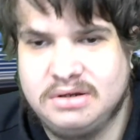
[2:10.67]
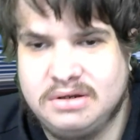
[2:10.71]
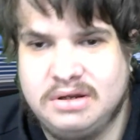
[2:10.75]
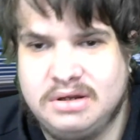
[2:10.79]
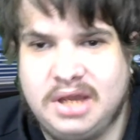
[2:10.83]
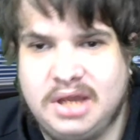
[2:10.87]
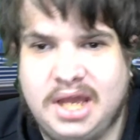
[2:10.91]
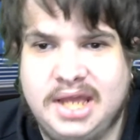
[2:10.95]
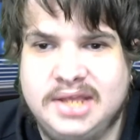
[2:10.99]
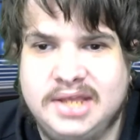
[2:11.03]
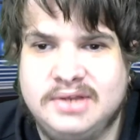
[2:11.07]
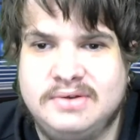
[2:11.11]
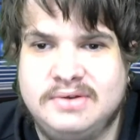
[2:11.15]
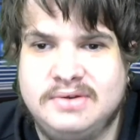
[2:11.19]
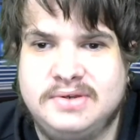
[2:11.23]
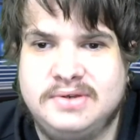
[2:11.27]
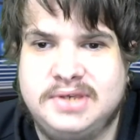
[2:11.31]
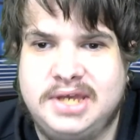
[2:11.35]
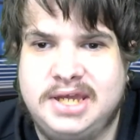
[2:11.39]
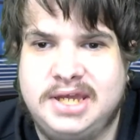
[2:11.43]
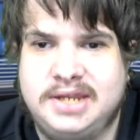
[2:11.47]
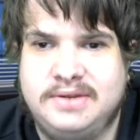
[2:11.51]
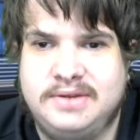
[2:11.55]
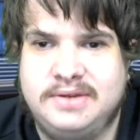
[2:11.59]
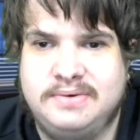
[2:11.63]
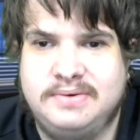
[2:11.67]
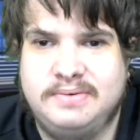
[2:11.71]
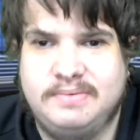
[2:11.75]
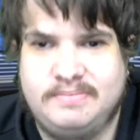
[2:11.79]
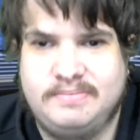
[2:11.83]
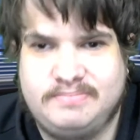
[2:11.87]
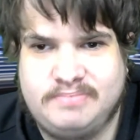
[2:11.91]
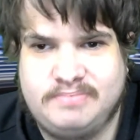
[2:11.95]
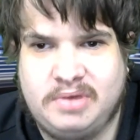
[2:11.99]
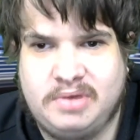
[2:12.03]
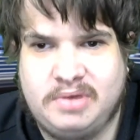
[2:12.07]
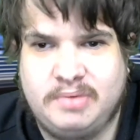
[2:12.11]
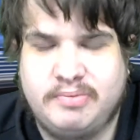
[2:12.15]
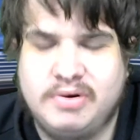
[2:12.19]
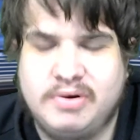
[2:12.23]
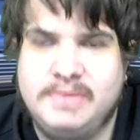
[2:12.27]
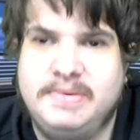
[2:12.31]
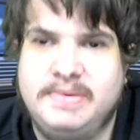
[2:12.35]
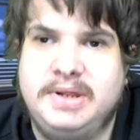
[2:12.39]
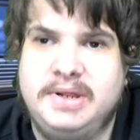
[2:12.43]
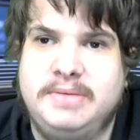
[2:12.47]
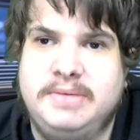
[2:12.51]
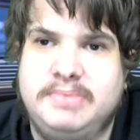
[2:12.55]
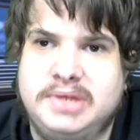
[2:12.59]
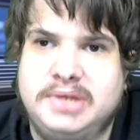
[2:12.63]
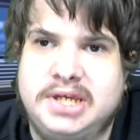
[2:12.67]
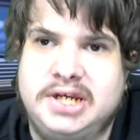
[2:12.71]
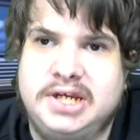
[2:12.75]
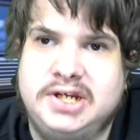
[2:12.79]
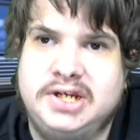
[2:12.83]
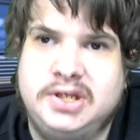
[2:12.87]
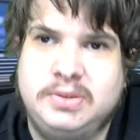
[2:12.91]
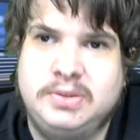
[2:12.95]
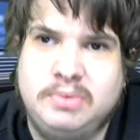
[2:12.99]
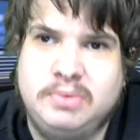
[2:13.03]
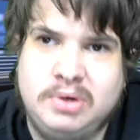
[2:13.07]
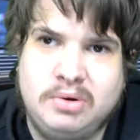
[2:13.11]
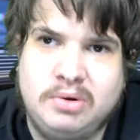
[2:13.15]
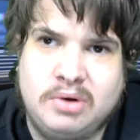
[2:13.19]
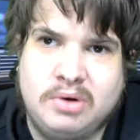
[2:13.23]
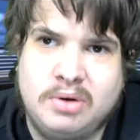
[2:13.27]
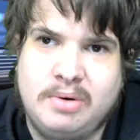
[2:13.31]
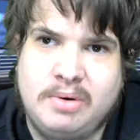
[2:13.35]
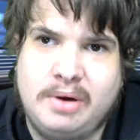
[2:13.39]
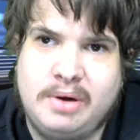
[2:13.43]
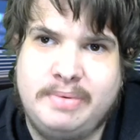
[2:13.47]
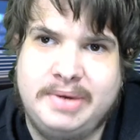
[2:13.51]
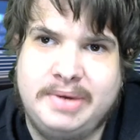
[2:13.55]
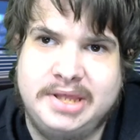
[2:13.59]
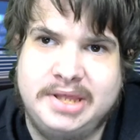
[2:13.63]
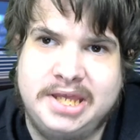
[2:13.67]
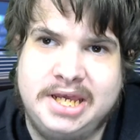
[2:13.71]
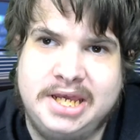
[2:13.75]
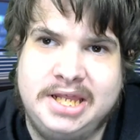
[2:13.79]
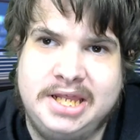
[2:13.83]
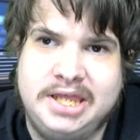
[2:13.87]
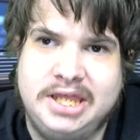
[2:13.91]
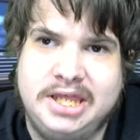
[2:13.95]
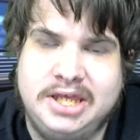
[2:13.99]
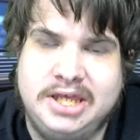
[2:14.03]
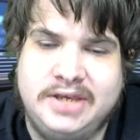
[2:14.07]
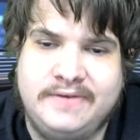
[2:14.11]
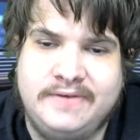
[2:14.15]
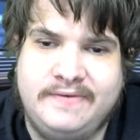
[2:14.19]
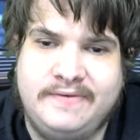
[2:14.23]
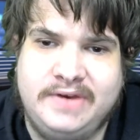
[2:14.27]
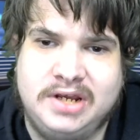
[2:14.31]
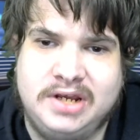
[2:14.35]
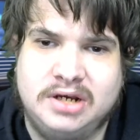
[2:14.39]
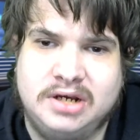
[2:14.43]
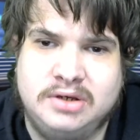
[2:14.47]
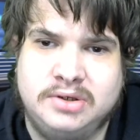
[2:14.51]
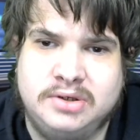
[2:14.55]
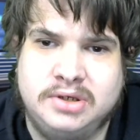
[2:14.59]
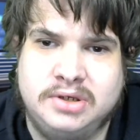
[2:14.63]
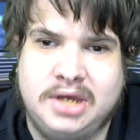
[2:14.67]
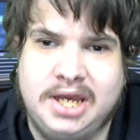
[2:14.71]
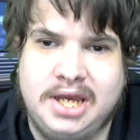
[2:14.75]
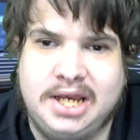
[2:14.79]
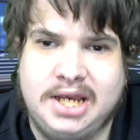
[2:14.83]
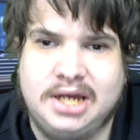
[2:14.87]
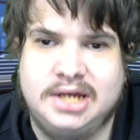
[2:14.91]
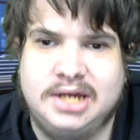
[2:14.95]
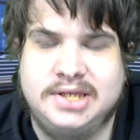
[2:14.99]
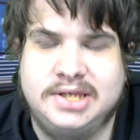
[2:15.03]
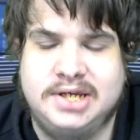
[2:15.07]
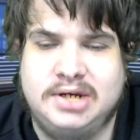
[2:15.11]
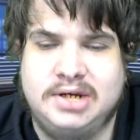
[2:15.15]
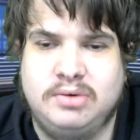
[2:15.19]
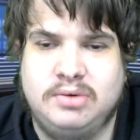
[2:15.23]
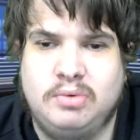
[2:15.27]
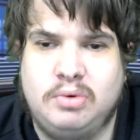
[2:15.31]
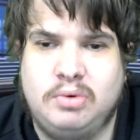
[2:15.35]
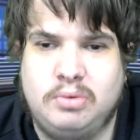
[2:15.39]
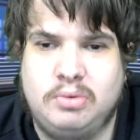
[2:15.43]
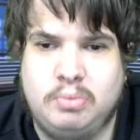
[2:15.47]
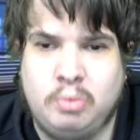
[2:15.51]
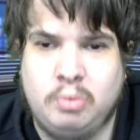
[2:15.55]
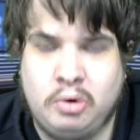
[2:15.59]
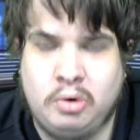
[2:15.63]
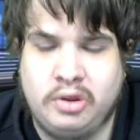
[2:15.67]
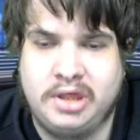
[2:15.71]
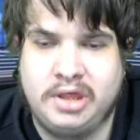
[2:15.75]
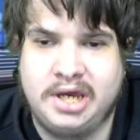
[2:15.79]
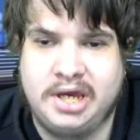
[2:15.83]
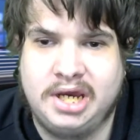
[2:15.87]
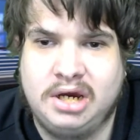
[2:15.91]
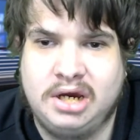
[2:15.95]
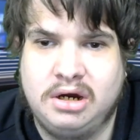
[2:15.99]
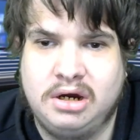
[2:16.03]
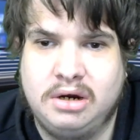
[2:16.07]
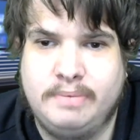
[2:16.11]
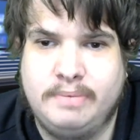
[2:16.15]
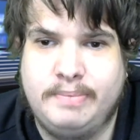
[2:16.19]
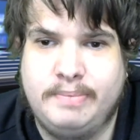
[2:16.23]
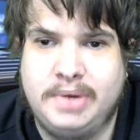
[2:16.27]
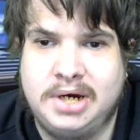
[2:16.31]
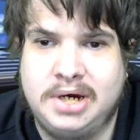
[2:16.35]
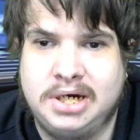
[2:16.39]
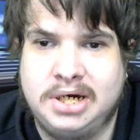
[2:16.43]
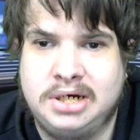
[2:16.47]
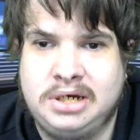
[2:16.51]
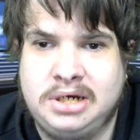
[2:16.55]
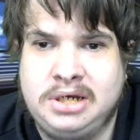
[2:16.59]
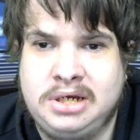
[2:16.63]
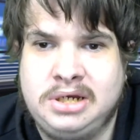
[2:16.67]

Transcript: as I said, my Premier League predictions will come up at the end of this video, so I gotta tell you what, what they are. But